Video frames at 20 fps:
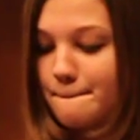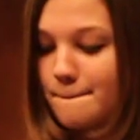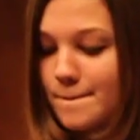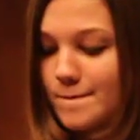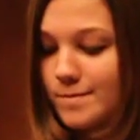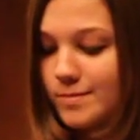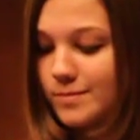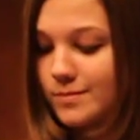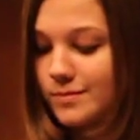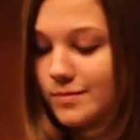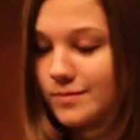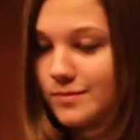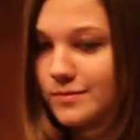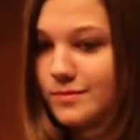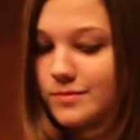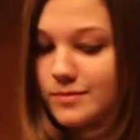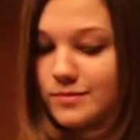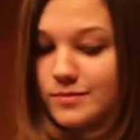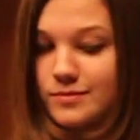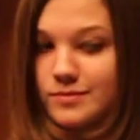
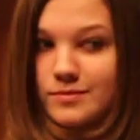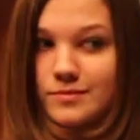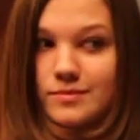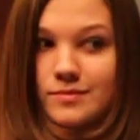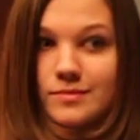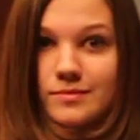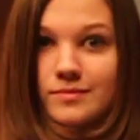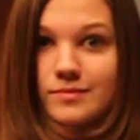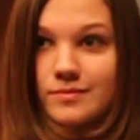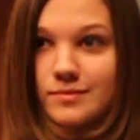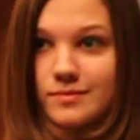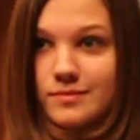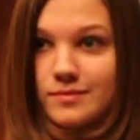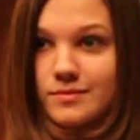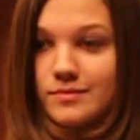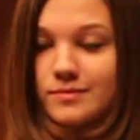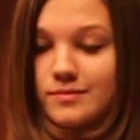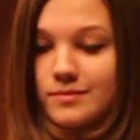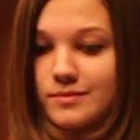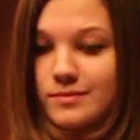
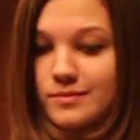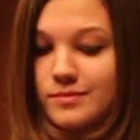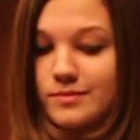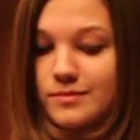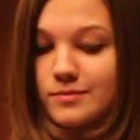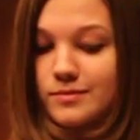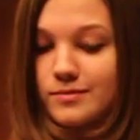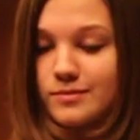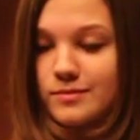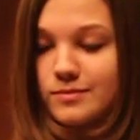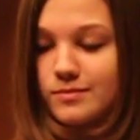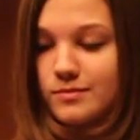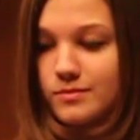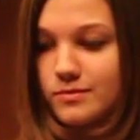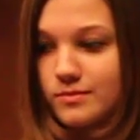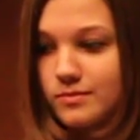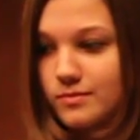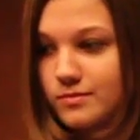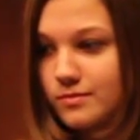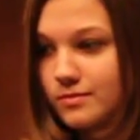
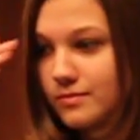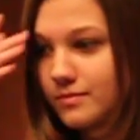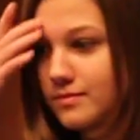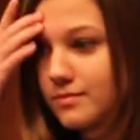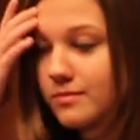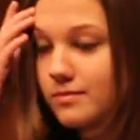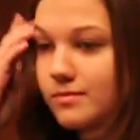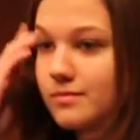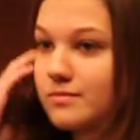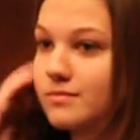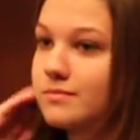This person isn't speaking.